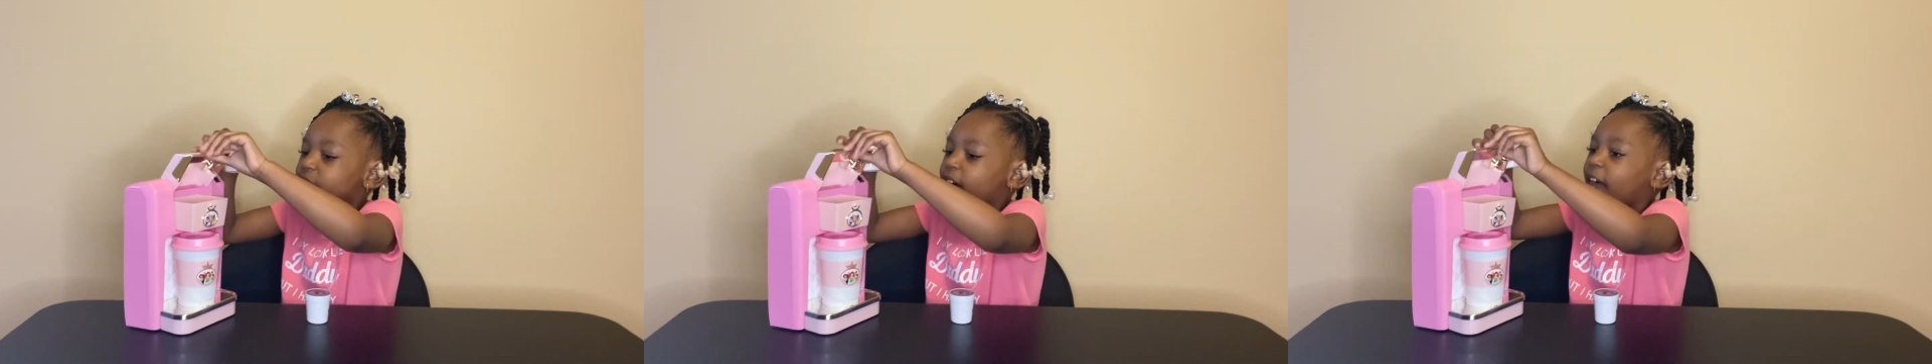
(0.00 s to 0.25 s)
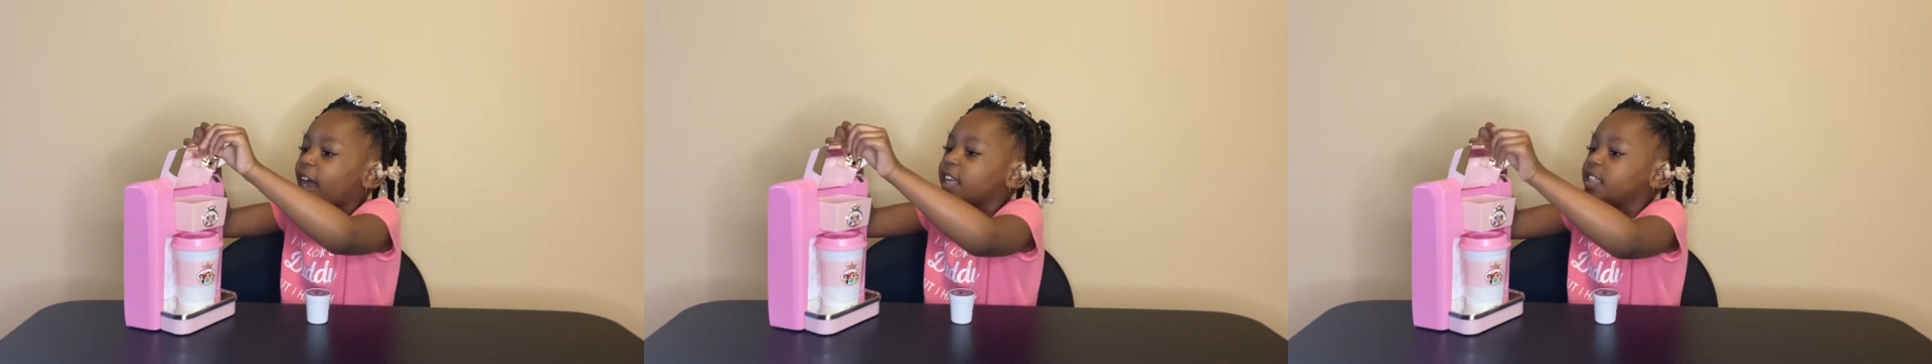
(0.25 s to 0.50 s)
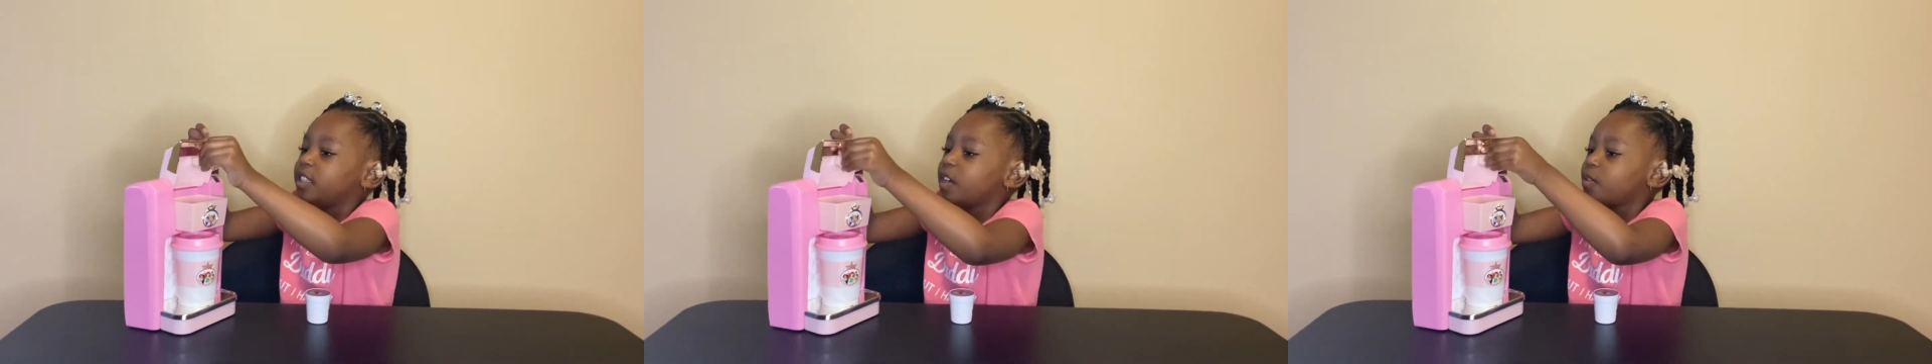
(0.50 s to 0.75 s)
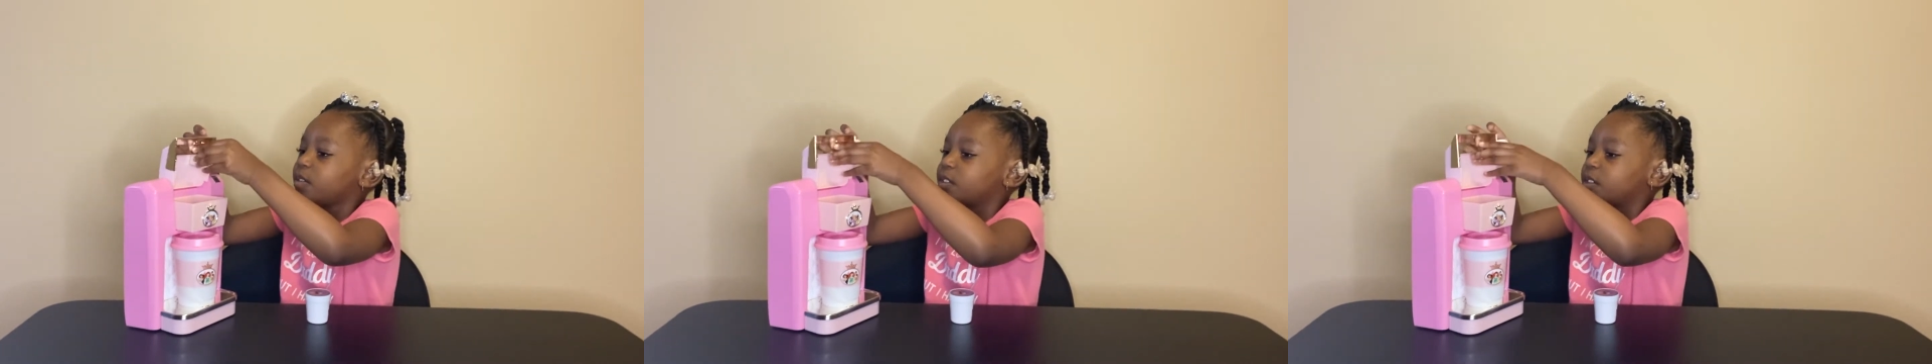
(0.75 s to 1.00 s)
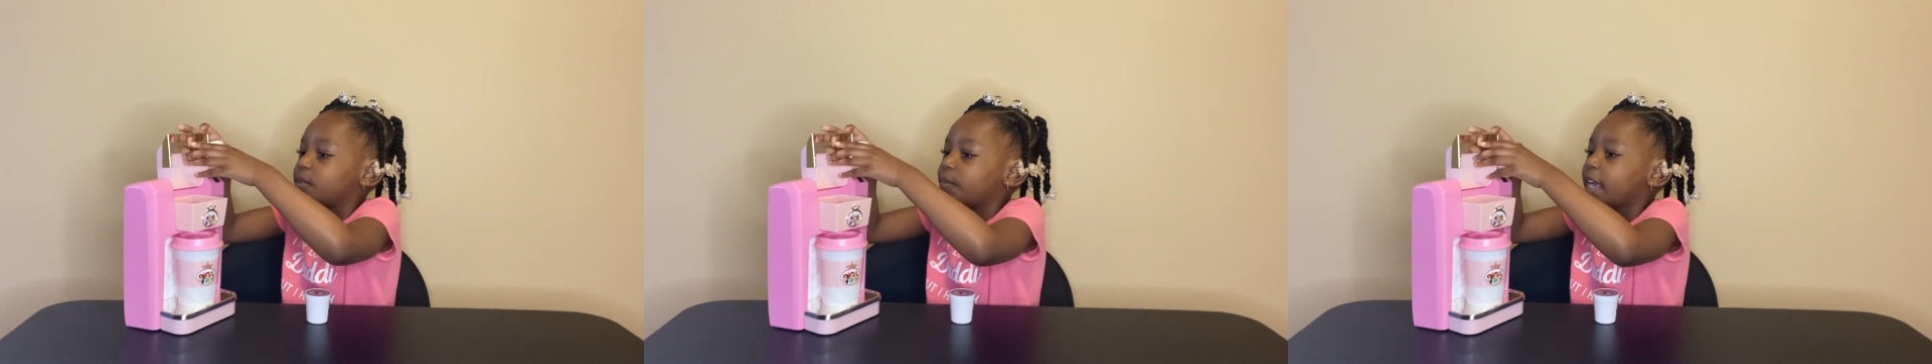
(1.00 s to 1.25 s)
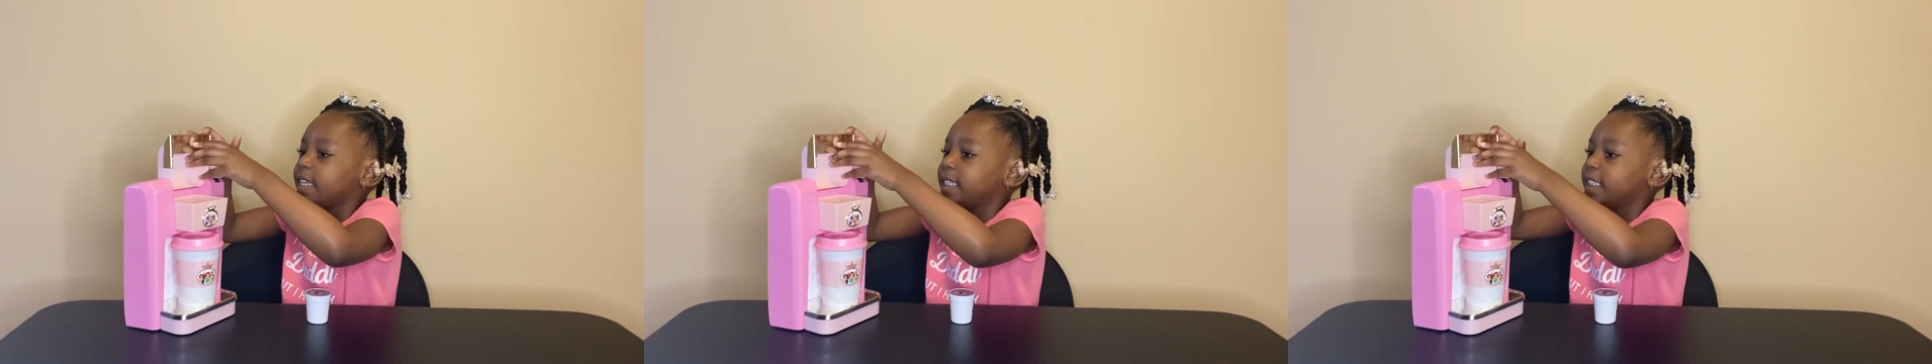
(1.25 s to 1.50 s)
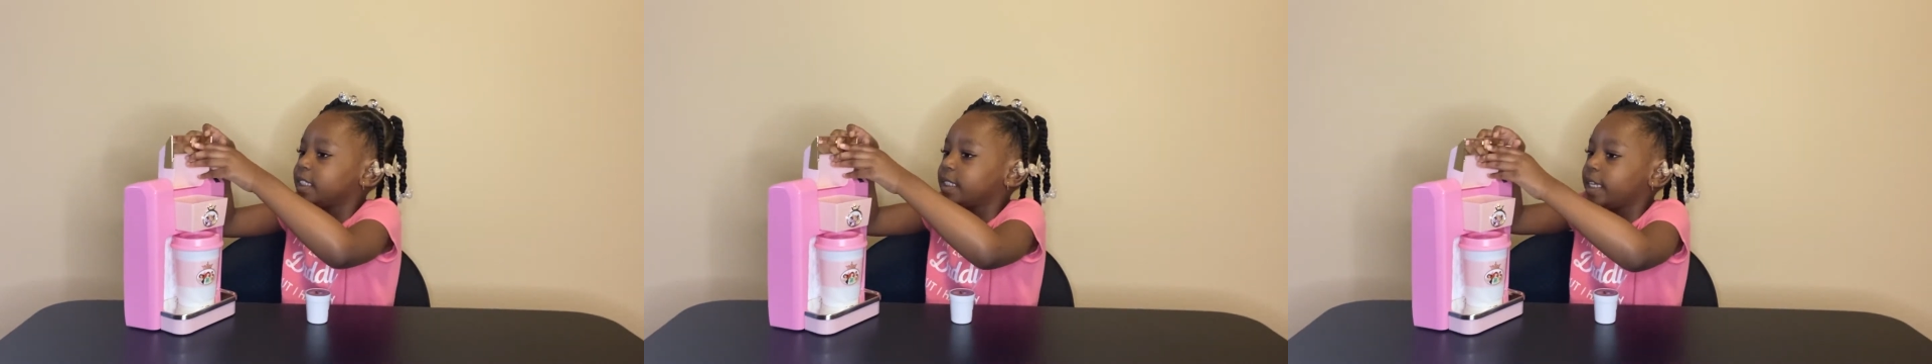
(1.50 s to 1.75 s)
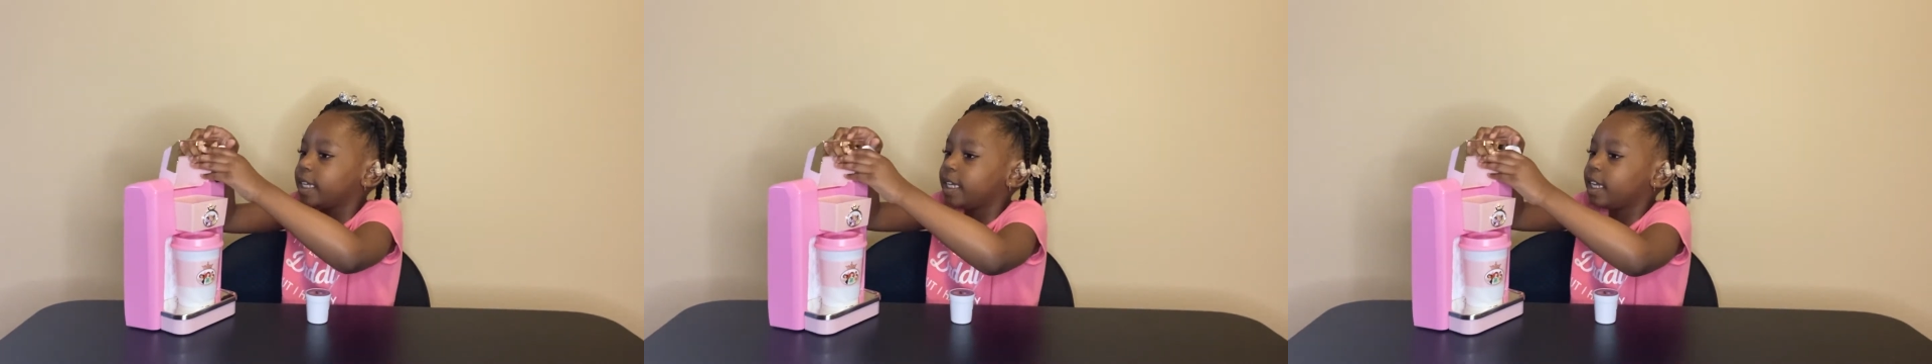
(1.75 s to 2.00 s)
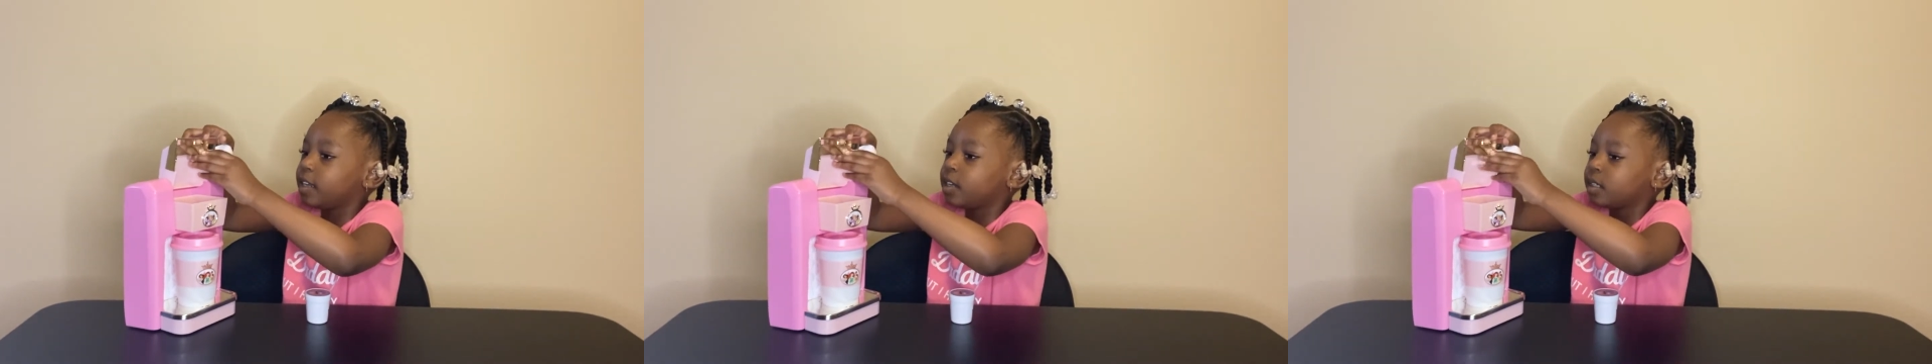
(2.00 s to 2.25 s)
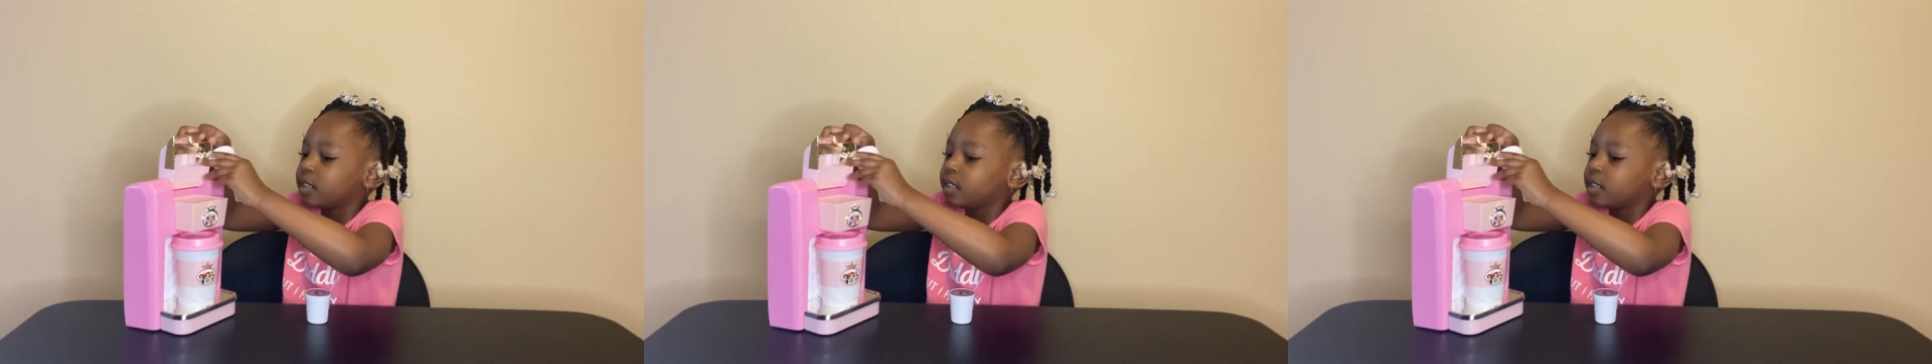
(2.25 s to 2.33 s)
I know you can buy this, and